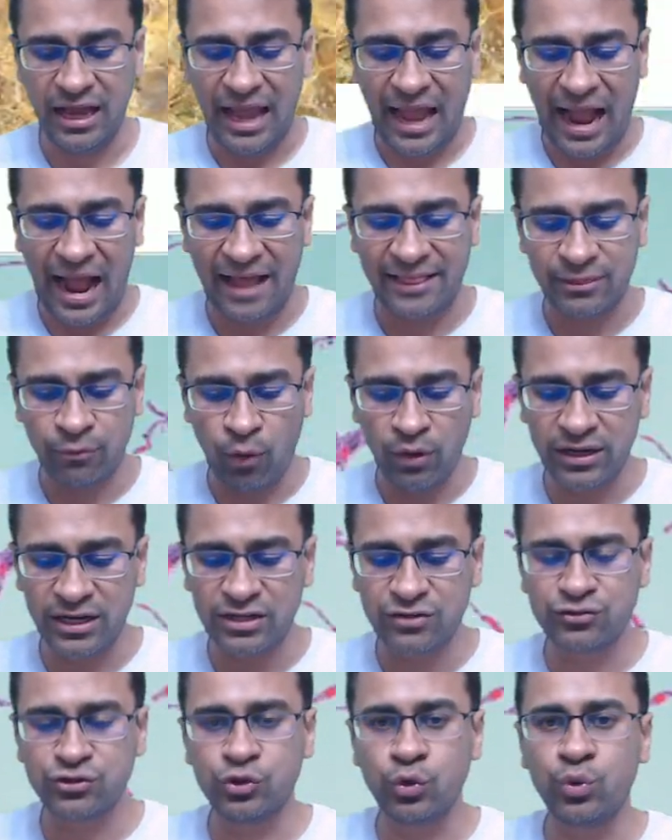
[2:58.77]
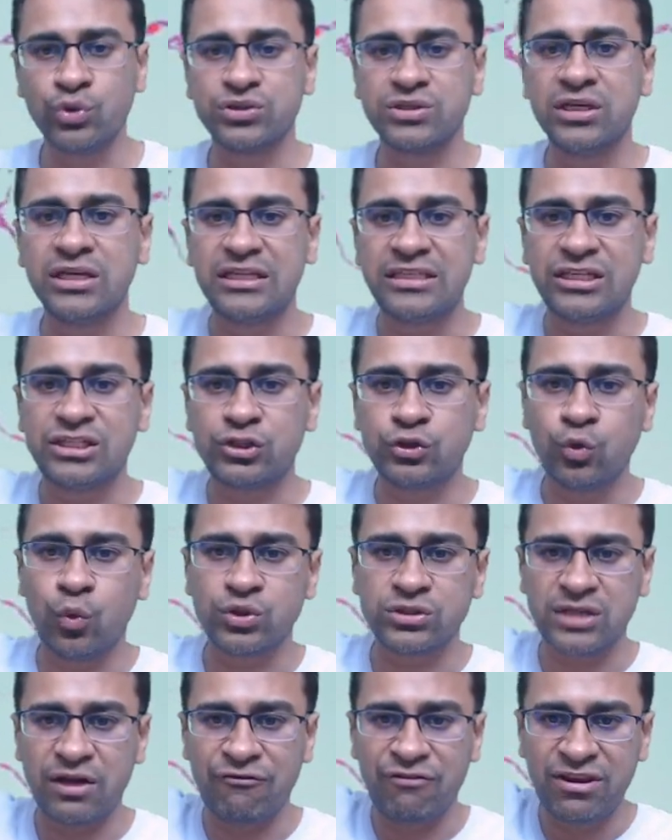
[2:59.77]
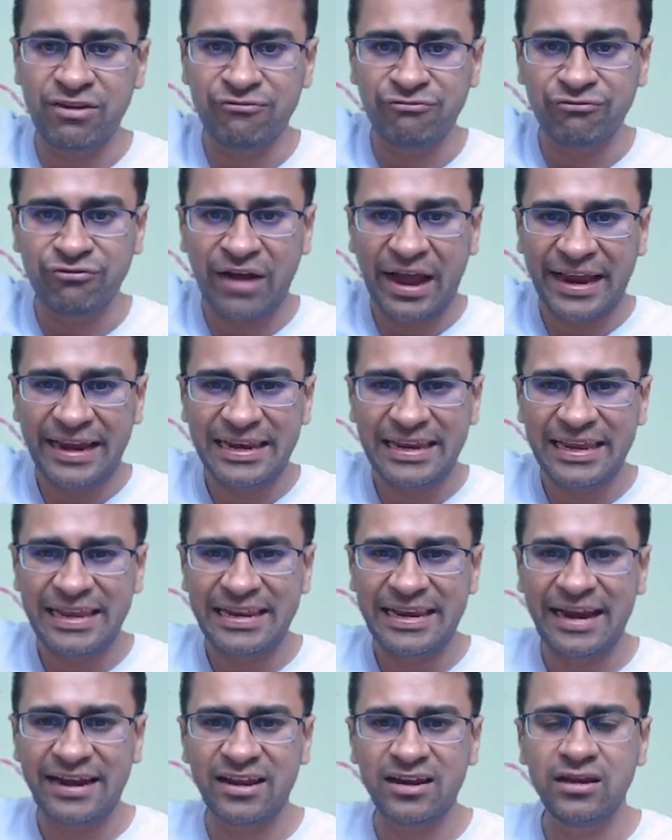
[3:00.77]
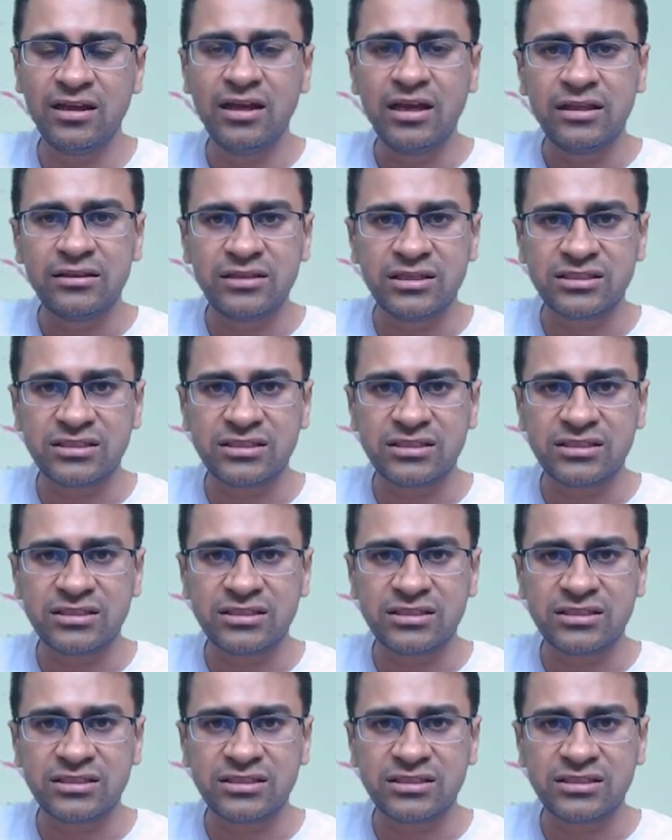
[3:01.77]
And what it shows, this shows a very finely laden this